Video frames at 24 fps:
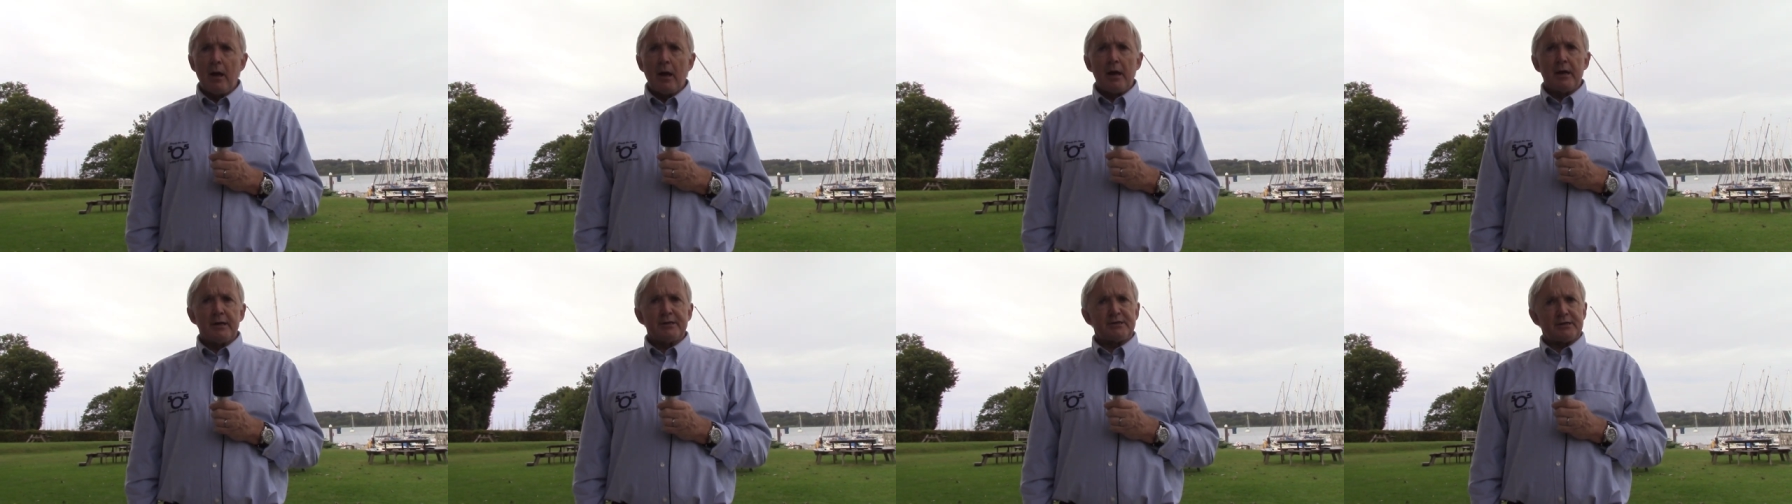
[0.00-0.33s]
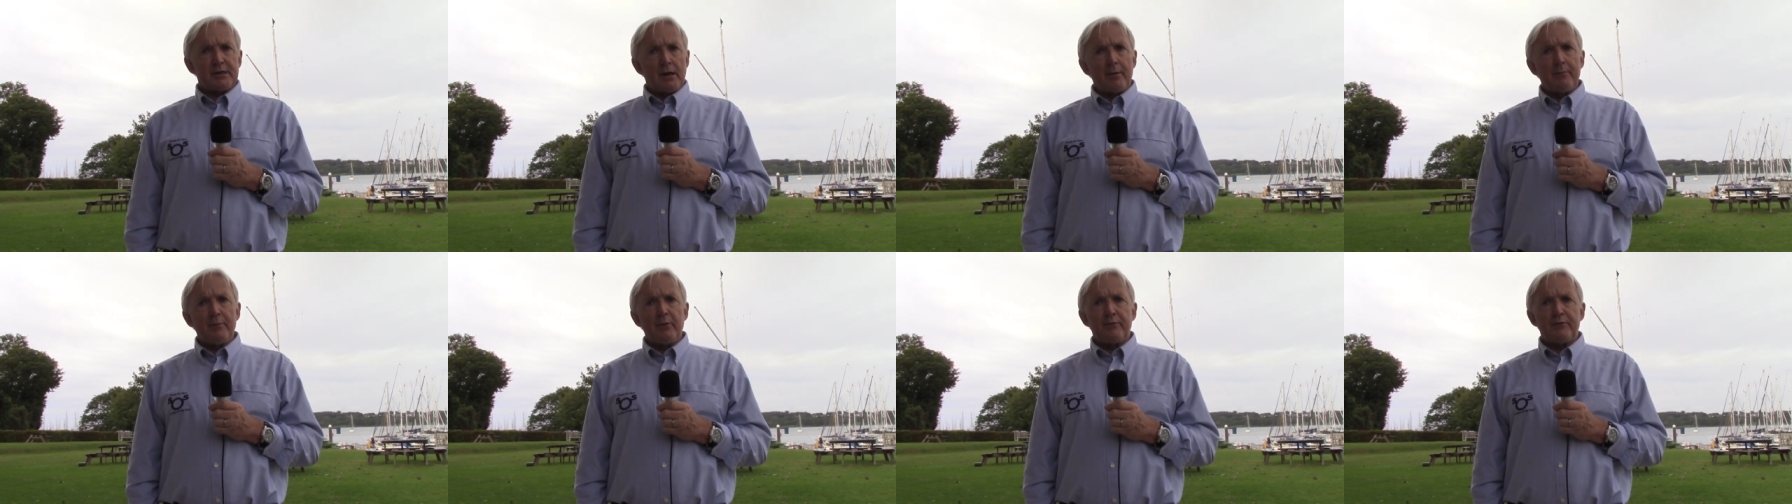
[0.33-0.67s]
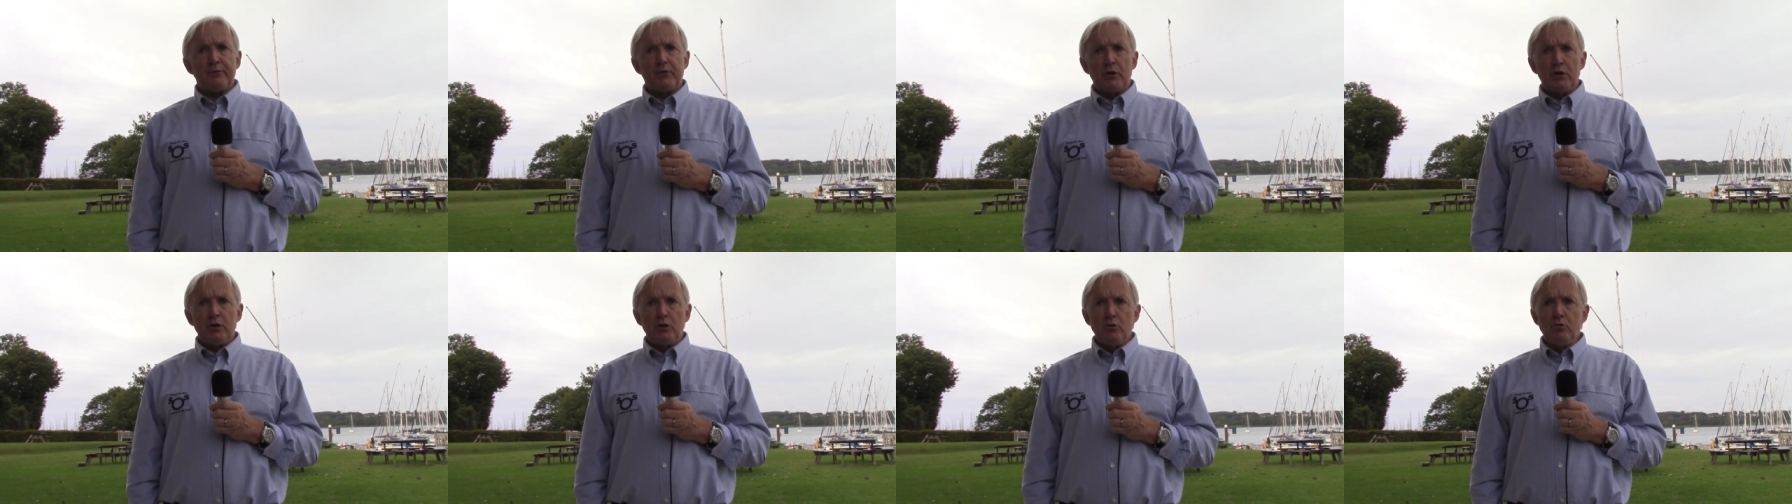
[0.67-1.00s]
Some
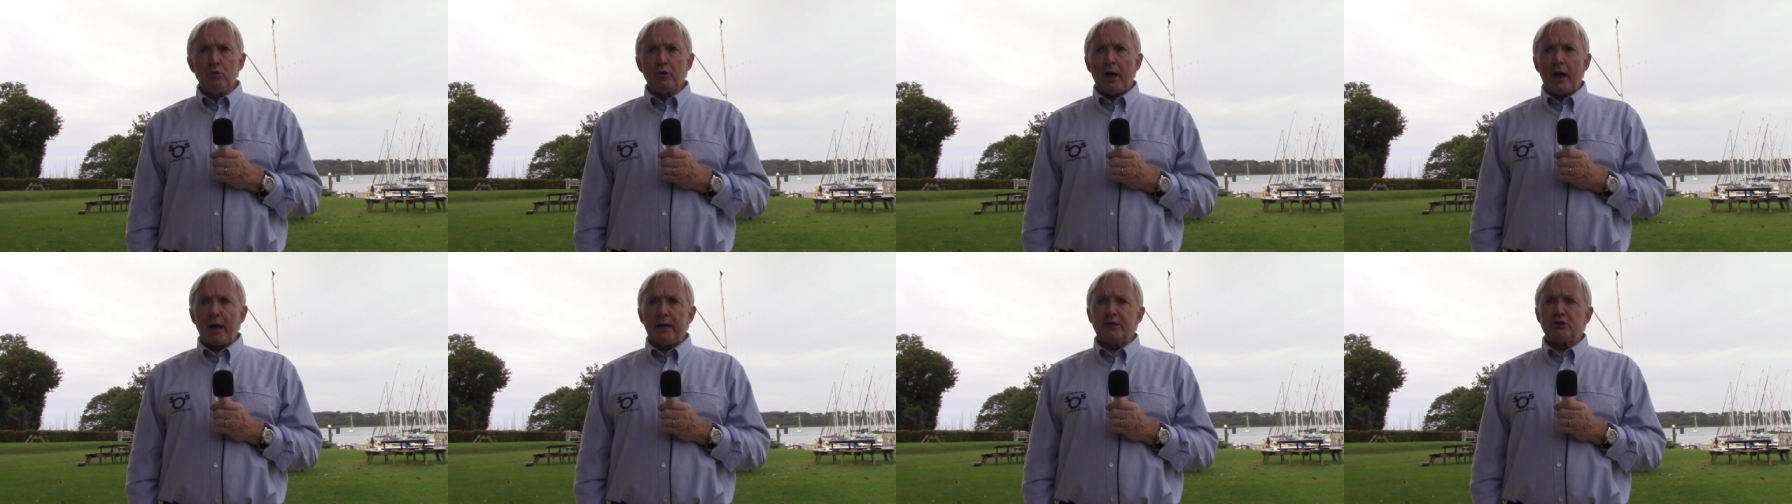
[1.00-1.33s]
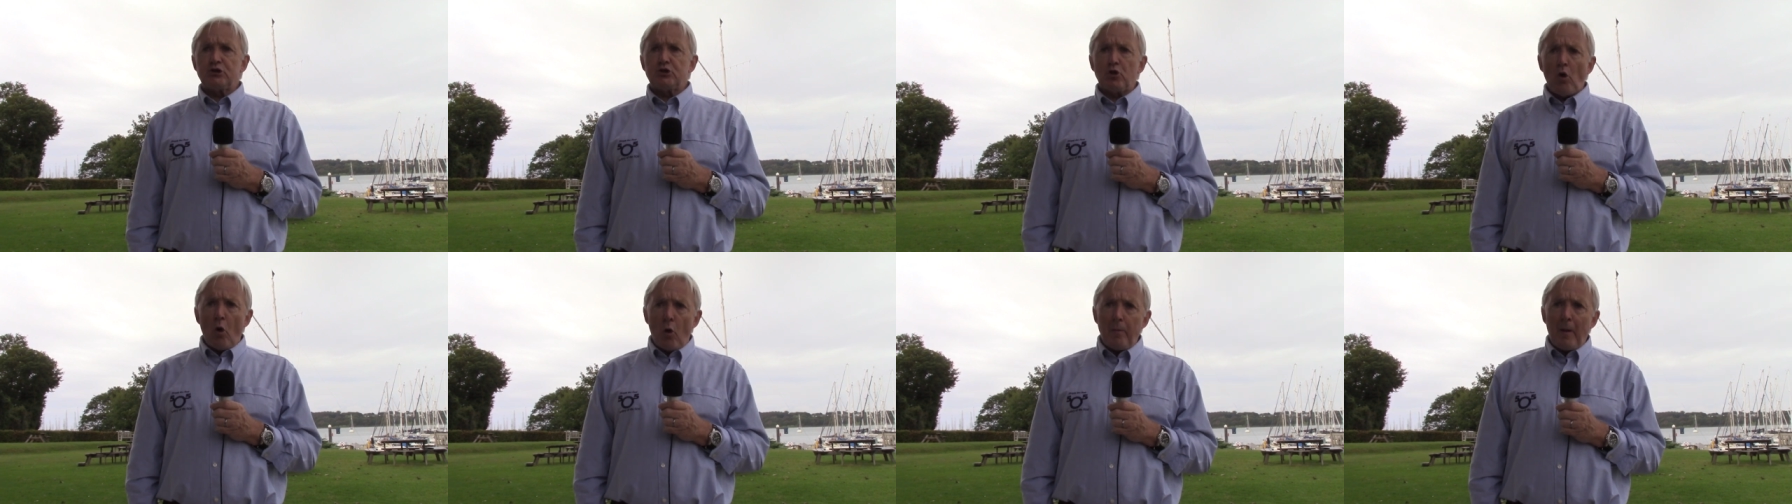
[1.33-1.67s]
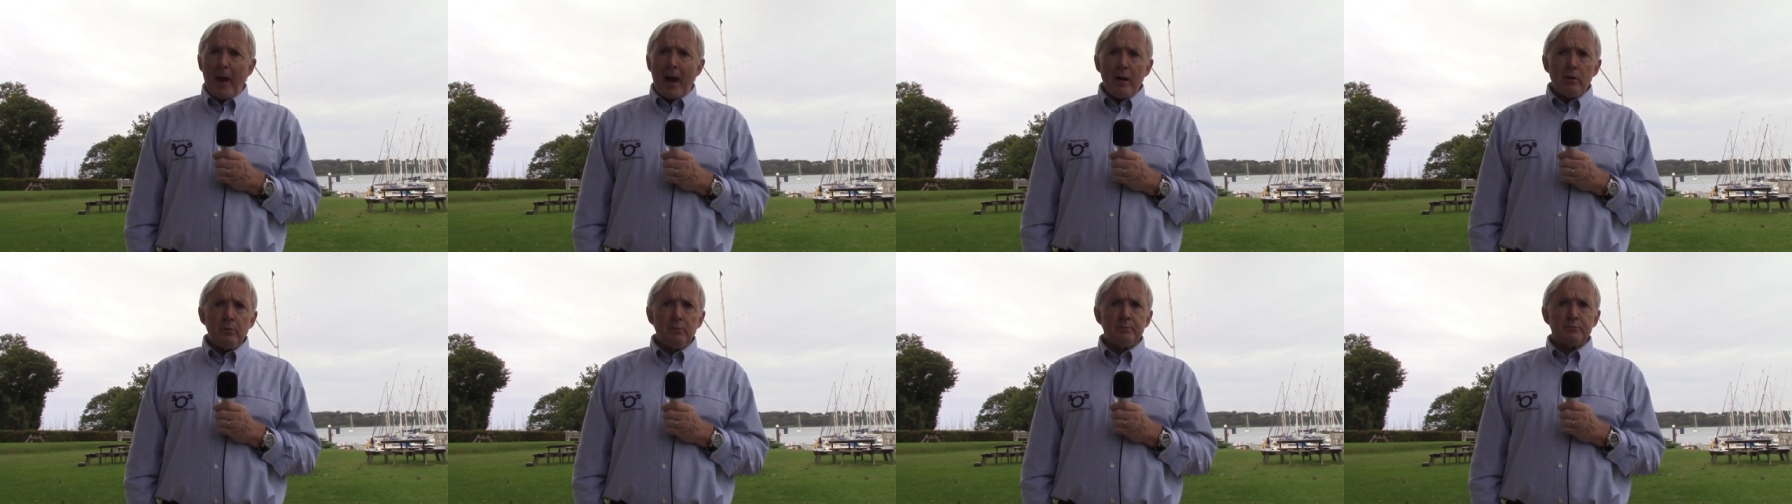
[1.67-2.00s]
of the UK's top
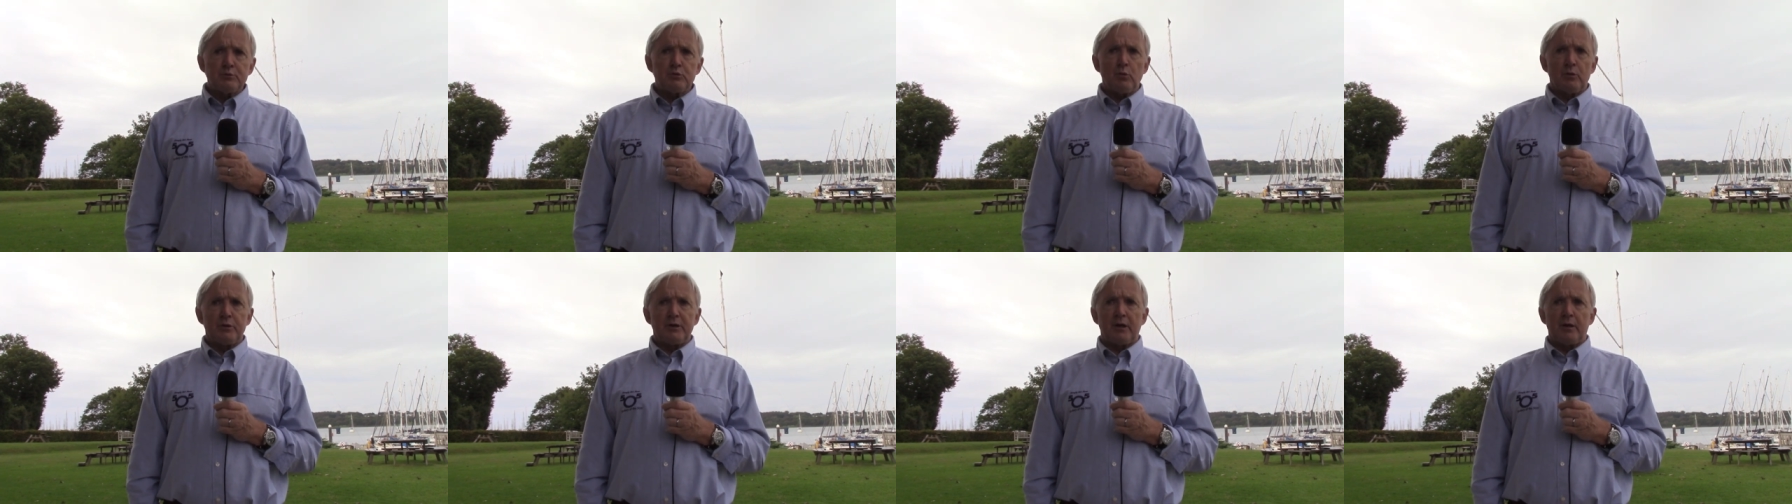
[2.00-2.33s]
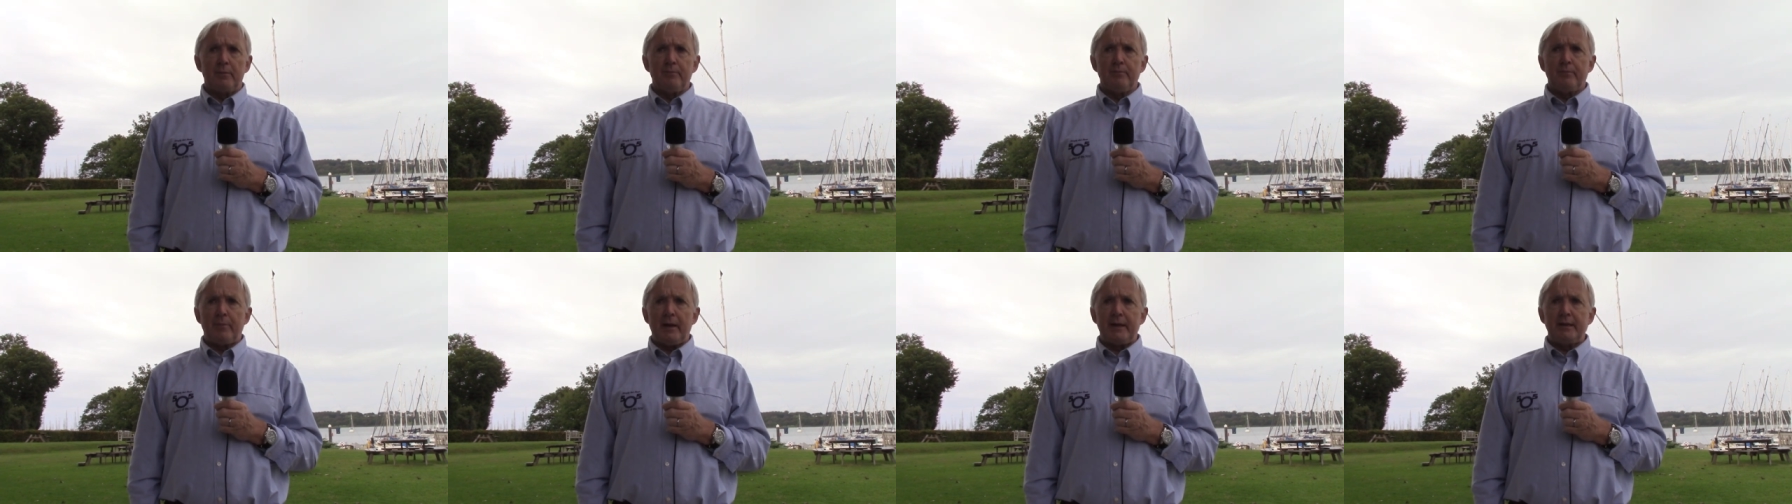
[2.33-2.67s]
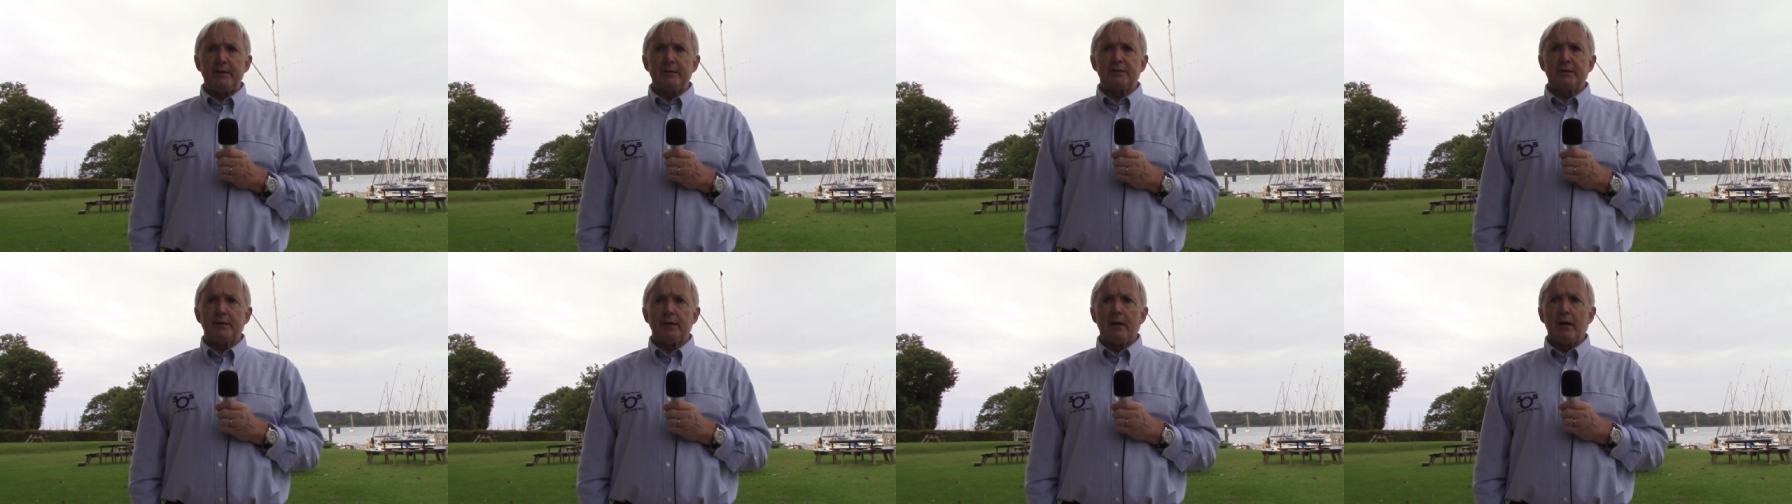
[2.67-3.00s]
helms would
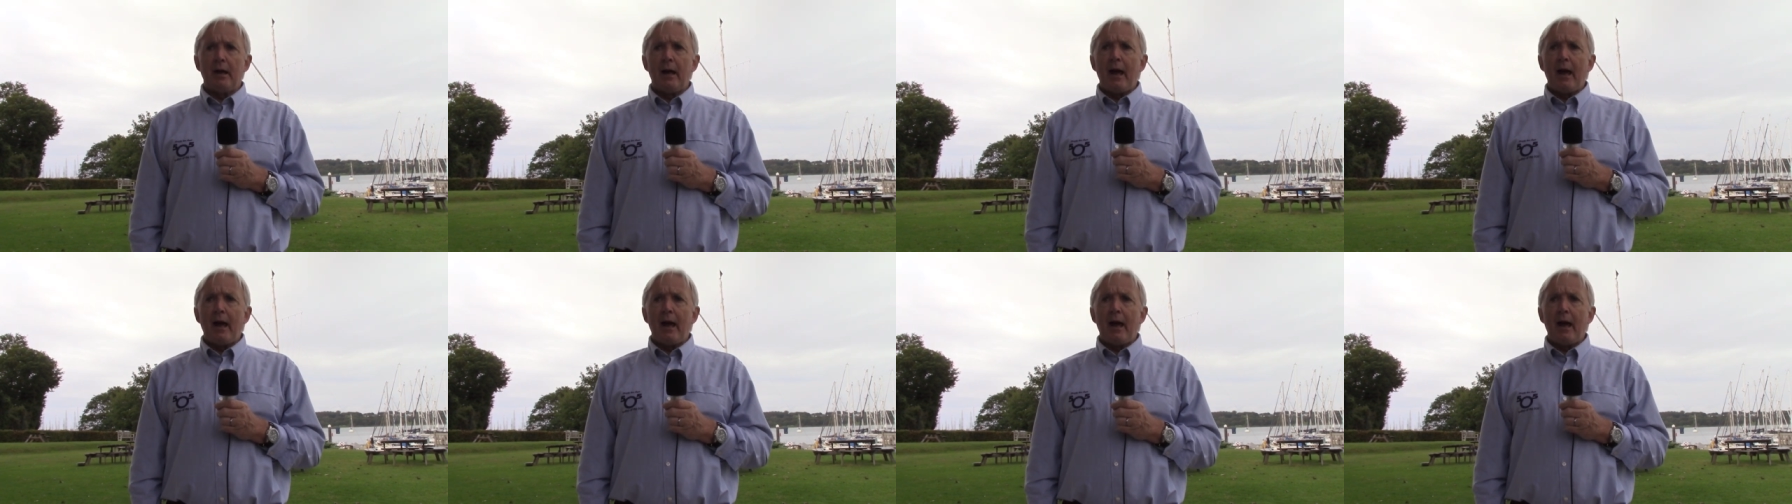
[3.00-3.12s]
compete,